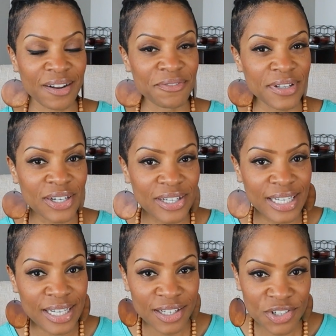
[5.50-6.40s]
a very
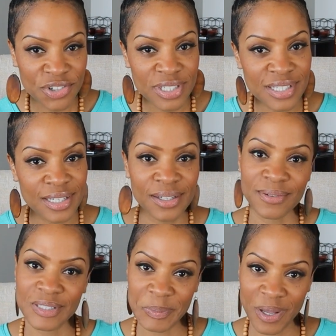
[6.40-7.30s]
interesting
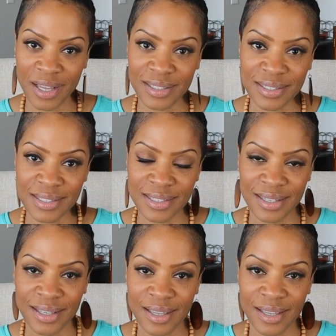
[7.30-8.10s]
response.